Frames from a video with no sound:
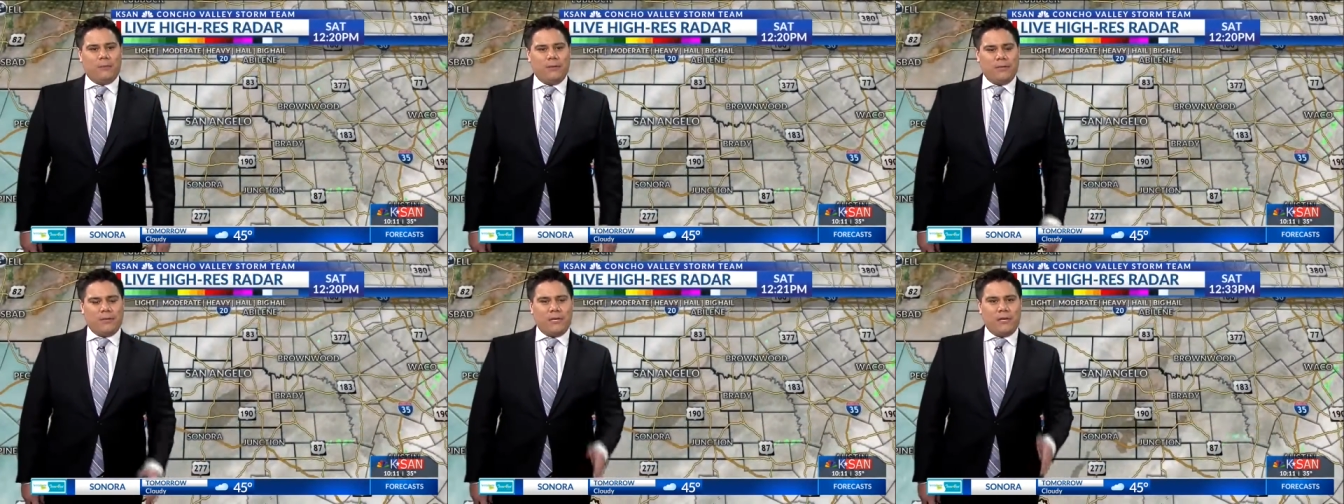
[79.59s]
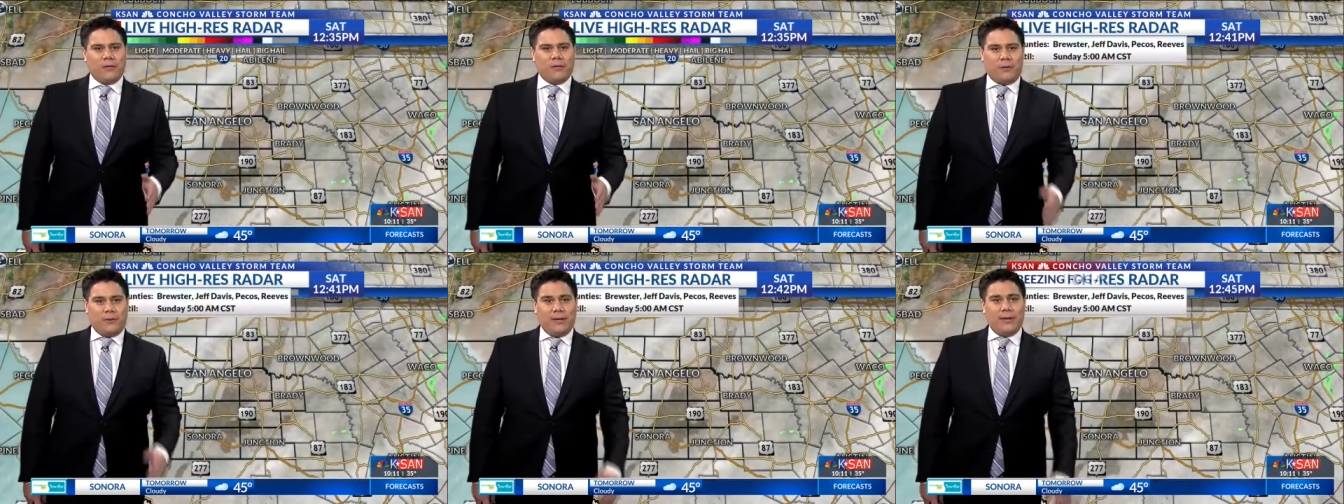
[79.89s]
But
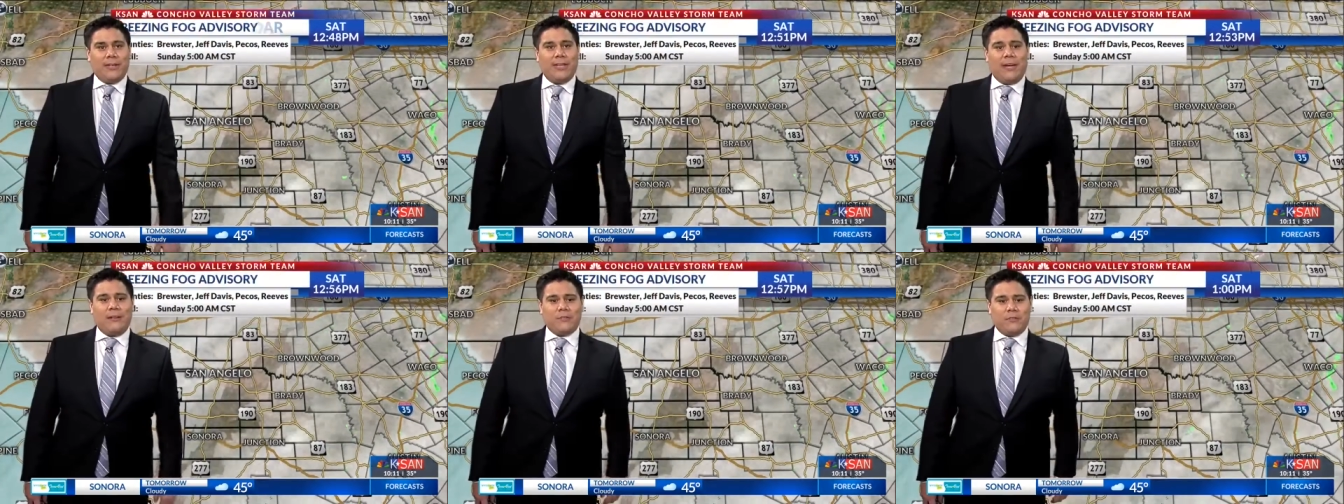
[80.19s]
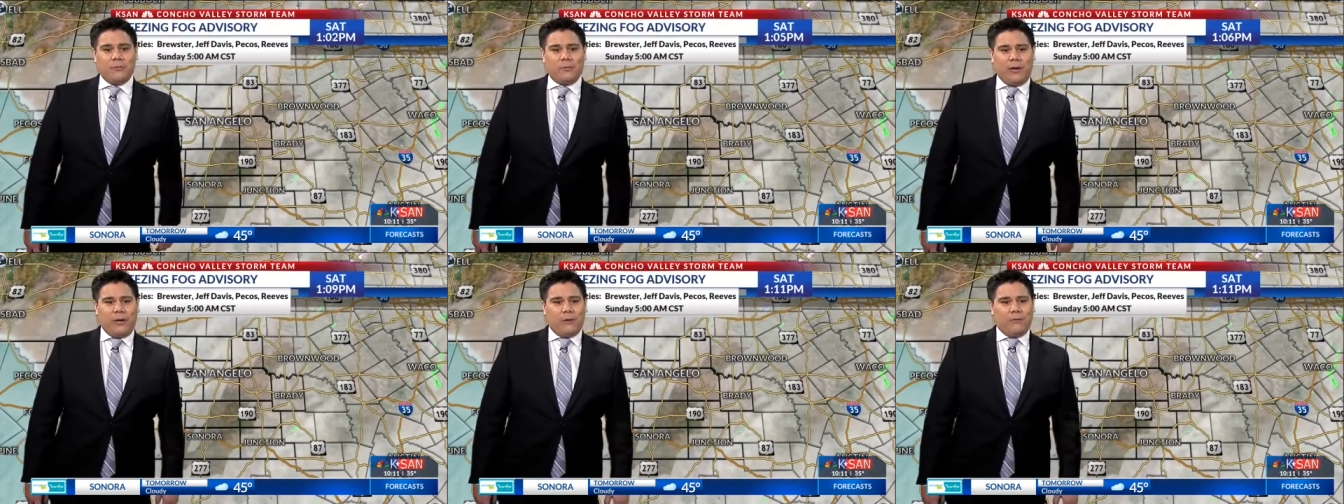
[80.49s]
uh, current
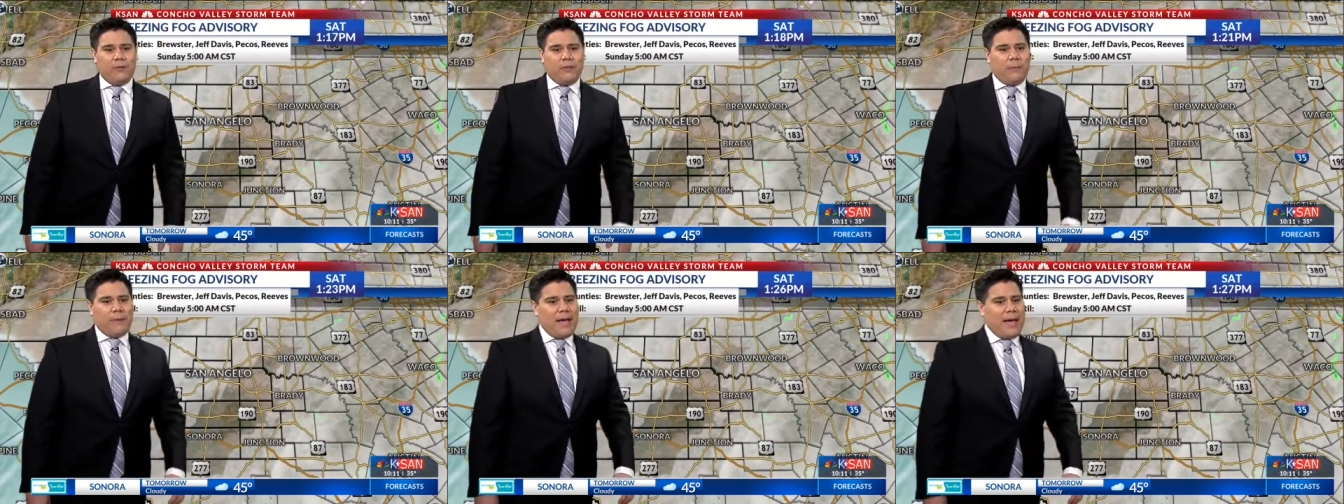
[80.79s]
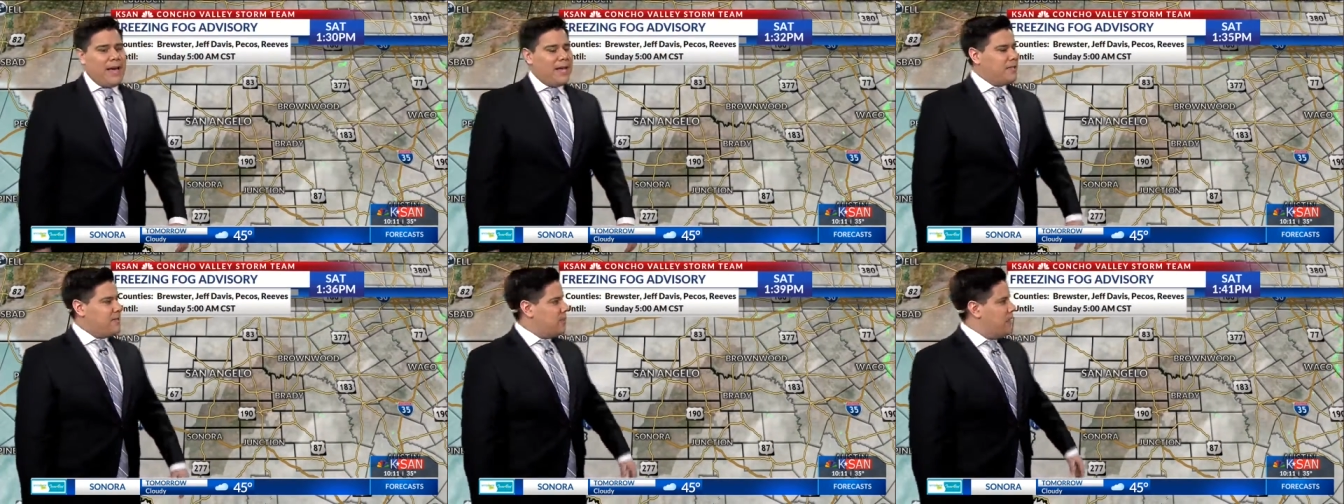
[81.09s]
clouds and radar for the
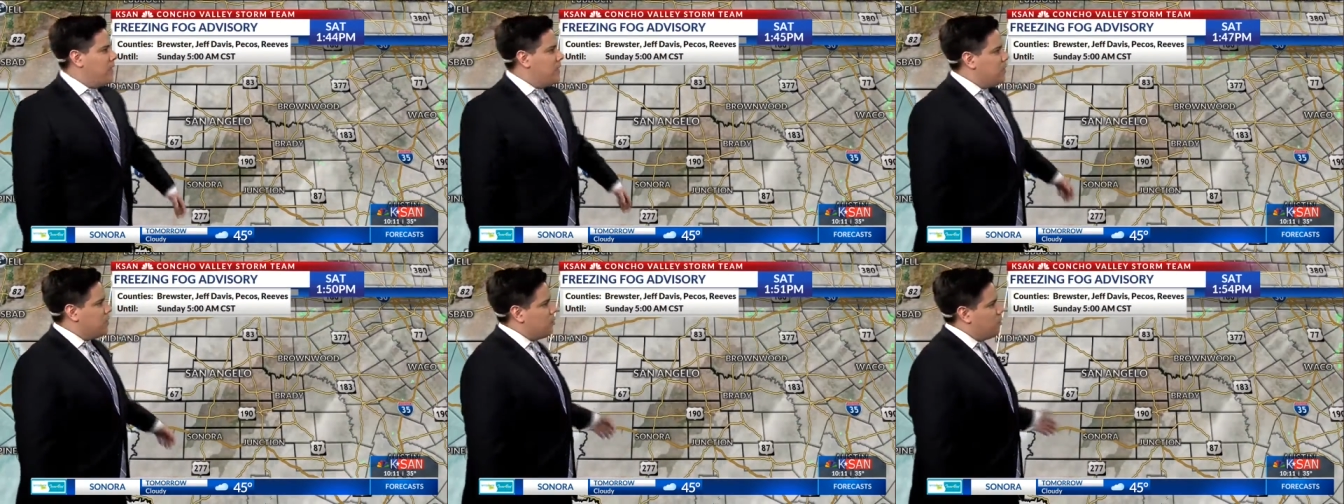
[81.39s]
past